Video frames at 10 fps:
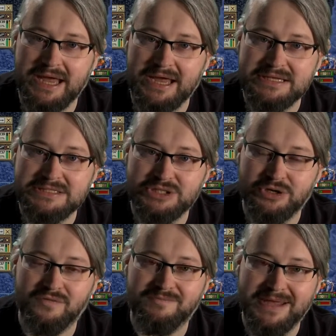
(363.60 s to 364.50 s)
a
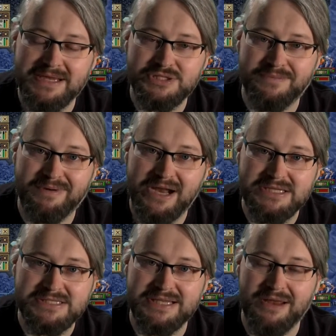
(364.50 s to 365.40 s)
history of being
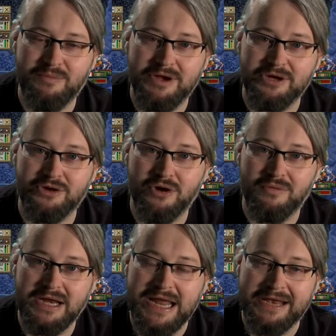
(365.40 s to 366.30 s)
suppressed, and when they
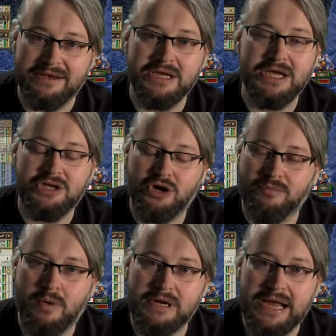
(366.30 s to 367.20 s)
grow again, they are
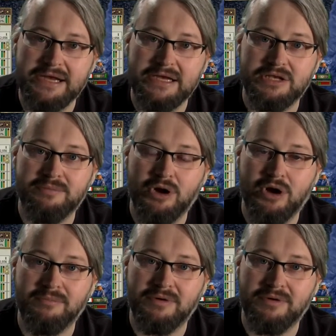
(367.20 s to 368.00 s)
more likely to become